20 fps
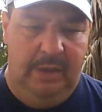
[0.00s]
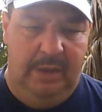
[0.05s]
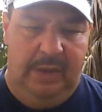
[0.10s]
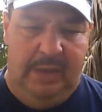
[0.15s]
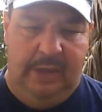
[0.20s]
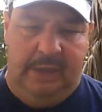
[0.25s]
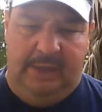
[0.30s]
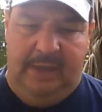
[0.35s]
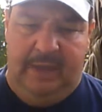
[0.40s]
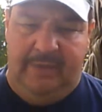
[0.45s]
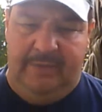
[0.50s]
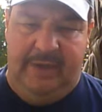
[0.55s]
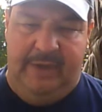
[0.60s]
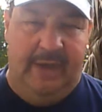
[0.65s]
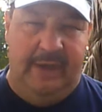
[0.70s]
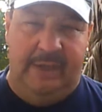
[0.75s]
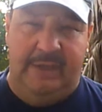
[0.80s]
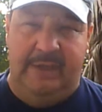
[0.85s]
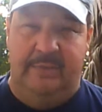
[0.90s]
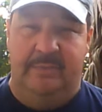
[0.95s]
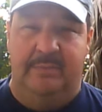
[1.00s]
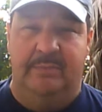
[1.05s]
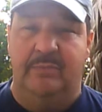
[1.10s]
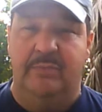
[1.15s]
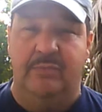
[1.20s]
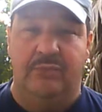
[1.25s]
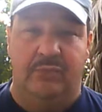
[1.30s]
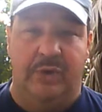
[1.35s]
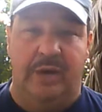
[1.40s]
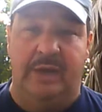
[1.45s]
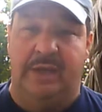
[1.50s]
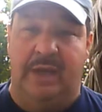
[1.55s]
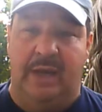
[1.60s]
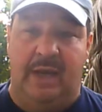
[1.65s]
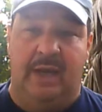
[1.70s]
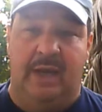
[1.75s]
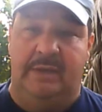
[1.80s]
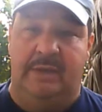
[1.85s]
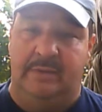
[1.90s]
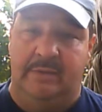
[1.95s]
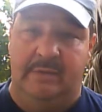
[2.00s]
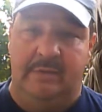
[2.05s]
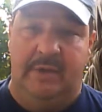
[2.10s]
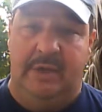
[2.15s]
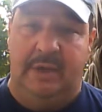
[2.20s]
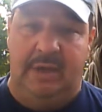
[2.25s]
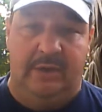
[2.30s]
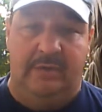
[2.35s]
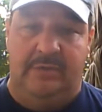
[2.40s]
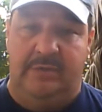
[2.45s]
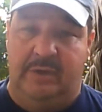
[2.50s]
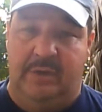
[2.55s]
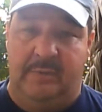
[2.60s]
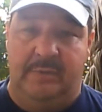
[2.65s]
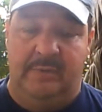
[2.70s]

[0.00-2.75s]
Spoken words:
And I got him red hot, angry.